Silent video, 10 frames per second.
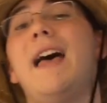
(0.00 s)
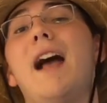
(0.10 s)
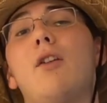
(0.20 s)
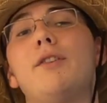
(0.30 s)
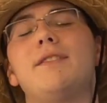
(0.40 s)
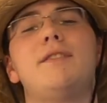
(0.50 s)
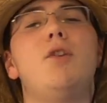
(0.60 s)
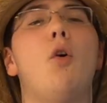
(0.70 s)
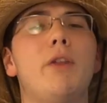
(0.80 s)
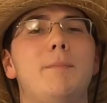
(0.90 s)
tackle isn't the
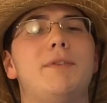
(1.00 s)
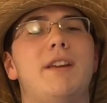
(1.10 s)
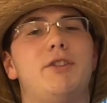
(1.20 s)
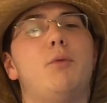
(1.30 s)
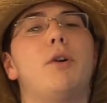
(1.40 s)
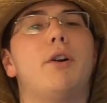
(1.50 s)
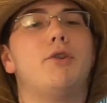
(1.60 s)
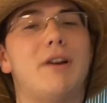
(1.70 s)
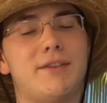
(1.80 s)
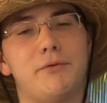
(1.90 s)
only position we're going to
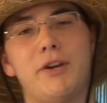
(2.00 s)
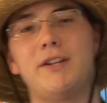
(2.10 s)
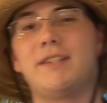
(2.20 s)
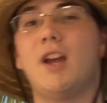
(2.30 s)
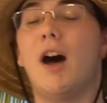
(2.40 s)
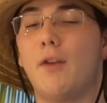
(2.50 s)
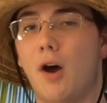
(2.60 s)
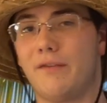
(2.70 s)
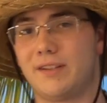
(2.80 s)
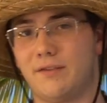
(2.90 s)
address in free agency on the
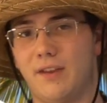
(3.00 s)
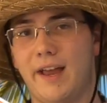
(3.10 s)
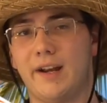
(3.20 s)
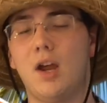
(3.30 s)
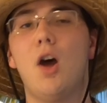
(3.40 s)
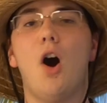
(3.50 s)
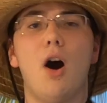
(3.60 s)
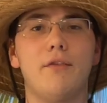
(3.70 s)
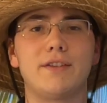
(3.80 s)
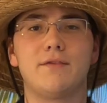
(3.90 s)
offensive line,
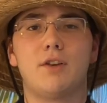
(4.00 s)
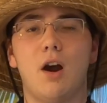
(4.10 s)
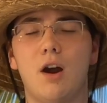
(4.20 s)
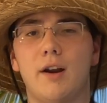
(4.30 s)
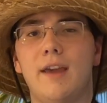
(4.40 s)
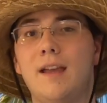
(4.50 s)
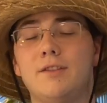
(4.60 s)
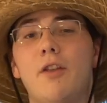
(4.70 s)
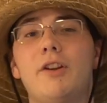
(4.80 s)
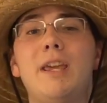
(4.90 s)
offensive guard is
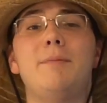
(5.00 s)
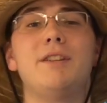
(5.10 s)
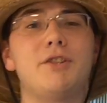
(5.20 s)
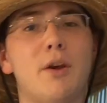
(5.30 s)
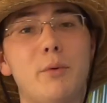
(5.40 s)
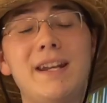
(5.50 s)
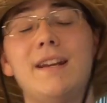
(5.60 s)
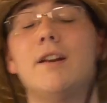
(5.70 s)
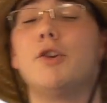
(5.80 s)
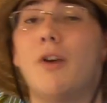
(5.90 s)
another key position that we need
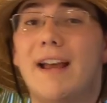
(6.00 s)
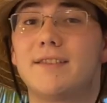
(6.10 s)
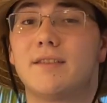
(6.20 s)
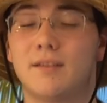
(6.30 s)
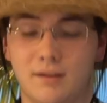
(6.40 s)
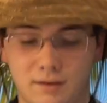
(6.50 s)
to address.